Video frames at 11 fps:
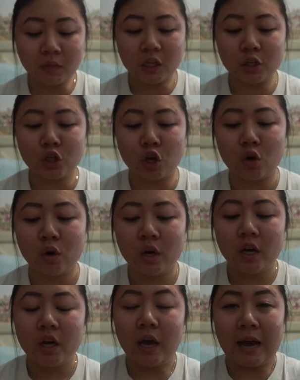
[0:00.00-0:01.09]
so
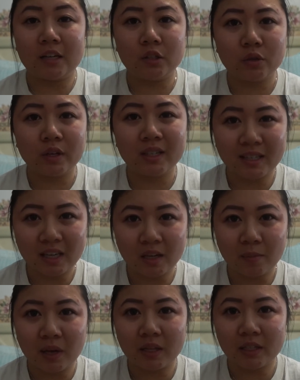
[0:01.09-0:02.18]
as you can see
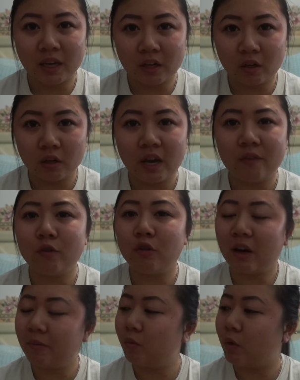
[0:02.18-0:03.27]
by the title, if you
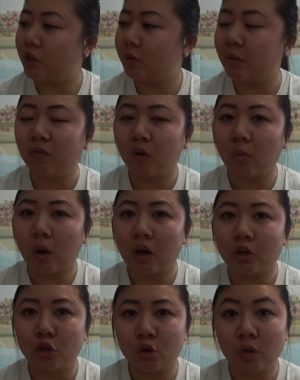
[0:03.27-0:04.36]
have been watching me for a while,
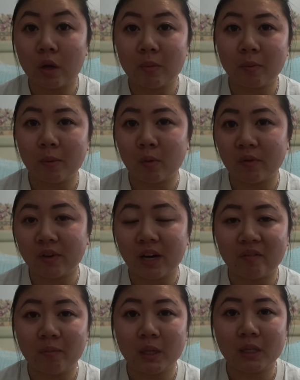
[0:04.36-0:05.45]
you know that me and my boyfriend
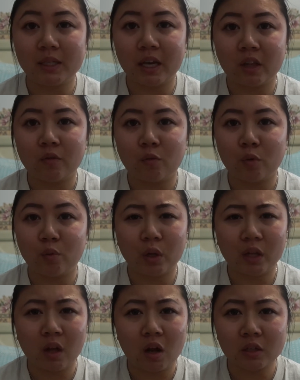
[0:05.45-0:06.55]
have been together for a
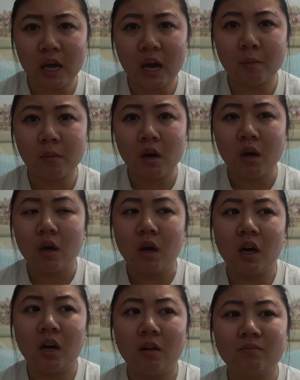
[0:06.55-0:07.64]
really long time.
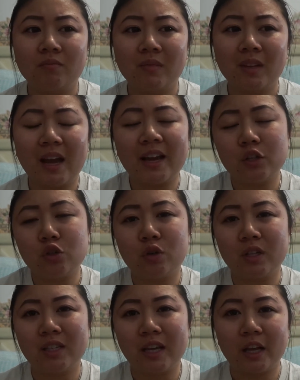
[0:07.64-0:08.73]
I guess you
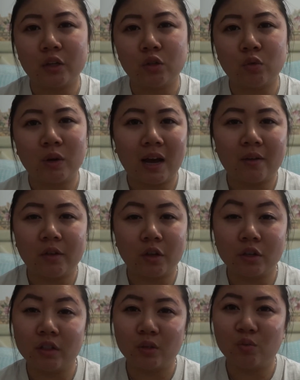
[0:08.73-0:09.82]
can say like 2.5
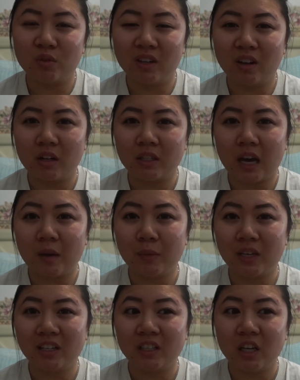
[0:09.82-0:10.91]
years is a really long time,
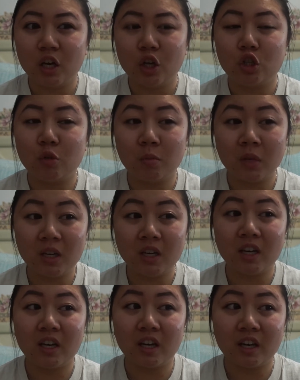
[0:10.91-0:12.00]
because to me
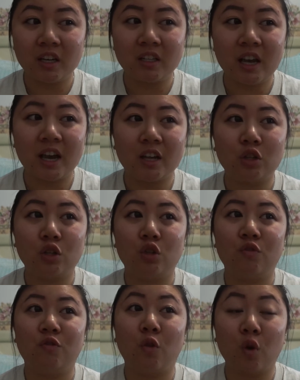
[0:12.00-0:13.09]
it is, and
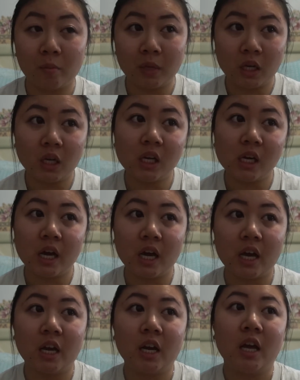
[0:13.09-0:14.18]
for me
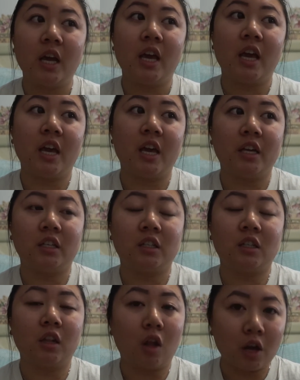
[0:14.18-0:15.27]
it is
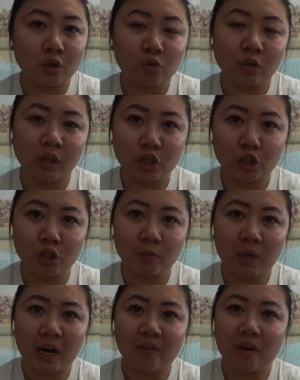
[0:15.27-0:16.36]
the longest relationship
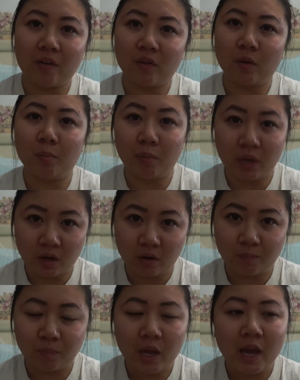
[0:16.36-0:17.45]
that I've ever been.
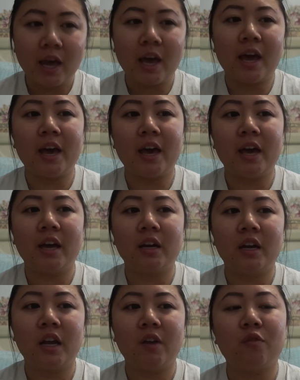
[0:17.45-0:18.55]
And
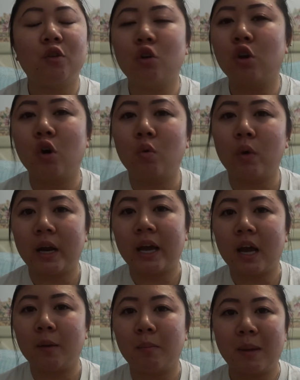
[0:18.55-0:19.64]
if you don't know what I
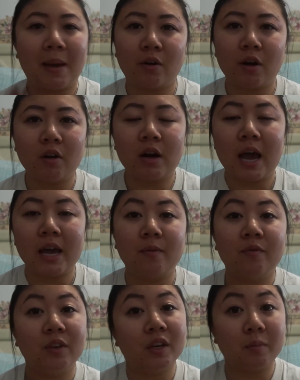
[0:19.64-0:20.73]
am, my background, I am
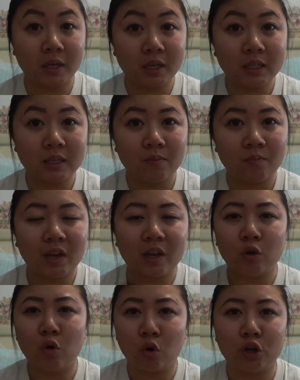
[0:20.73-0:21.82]
Vietnamese
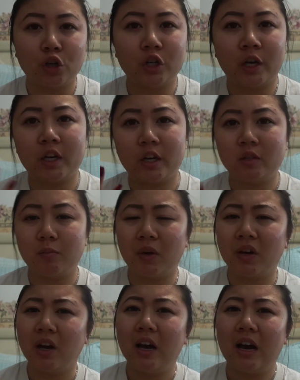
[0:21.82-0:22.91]
and quarter Chinese, but
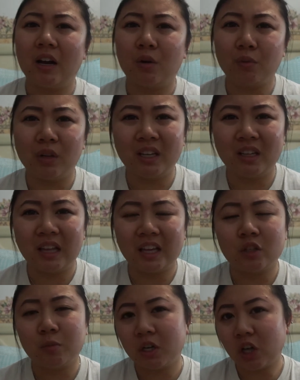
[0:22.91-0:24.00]
I don't really like
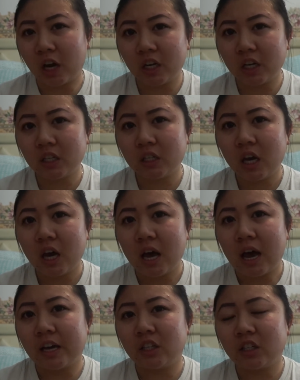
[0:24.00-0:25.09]
speak Chinese.
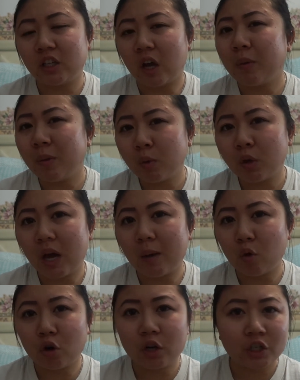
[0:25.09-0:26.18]
I tell people that I'm
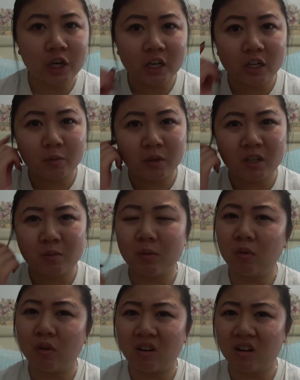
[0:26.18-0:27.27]
quarter Chinese because
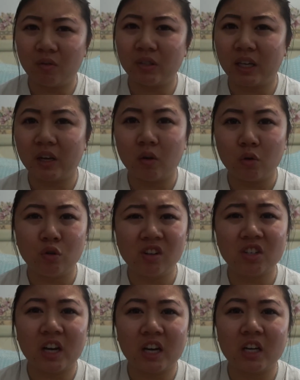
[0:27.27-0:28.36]
people are always like, oh, you look
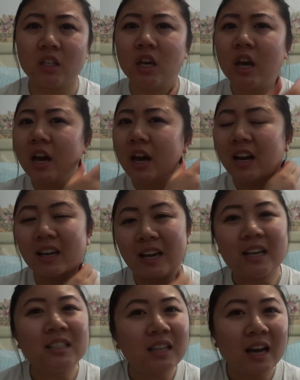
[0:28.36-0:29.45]
Chinese. And I
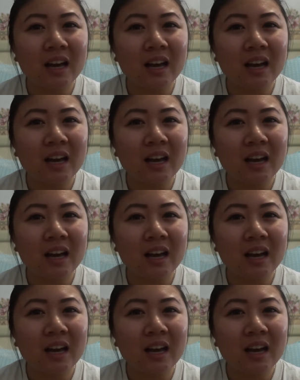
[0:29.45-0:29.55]
guess,